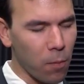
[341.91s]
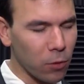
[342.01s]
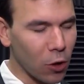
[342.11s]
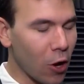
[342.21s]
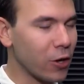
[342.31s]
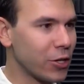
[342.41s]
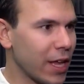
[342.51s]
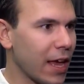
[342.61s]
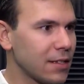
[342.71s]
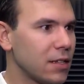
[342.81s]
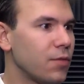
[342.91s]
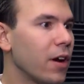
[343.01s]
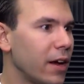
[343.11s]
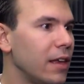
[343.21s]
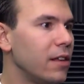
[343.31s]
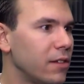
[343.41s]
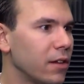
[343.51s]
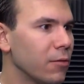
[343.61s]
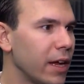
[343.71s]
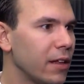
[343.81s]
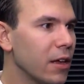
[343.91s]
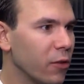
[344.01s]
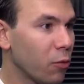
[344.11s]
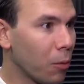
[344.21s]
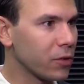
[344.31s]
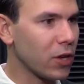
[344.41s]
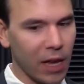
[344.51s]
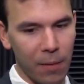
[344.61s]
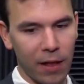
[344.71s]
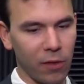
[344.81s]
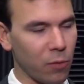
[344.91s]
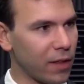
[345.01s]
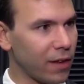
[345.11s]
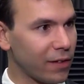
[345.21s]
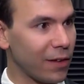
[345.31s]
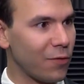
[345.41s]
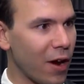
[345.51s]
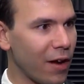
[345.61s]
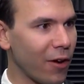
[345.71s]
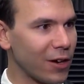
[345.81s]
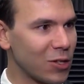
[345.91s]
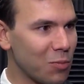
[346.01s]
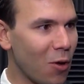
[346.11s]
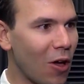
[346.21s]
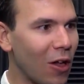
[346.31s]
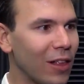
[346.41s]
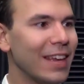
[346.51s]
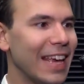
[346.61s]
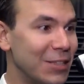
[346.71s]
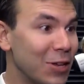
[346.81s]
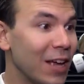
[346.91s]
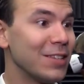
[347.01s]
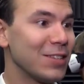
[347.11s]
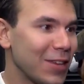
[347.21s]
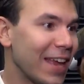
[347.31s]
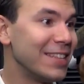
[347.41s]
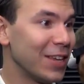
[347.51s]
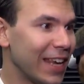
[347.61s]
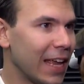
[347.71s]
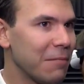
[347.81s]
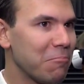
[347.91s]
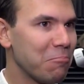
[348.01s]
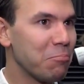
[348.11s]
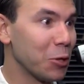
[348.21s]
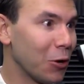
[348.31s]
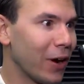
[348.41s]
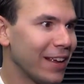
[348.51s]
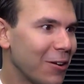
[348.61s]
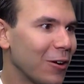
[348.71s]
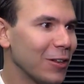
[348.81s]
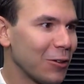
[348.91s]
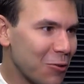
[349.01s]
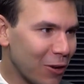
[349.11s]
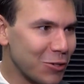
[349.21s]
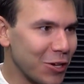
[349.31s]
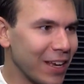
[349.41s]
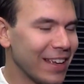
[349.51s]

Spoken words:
large text, it's very easy to read. So what we're talking about is when the text gets very, very small, it does tend to get blurry or a little crunchy.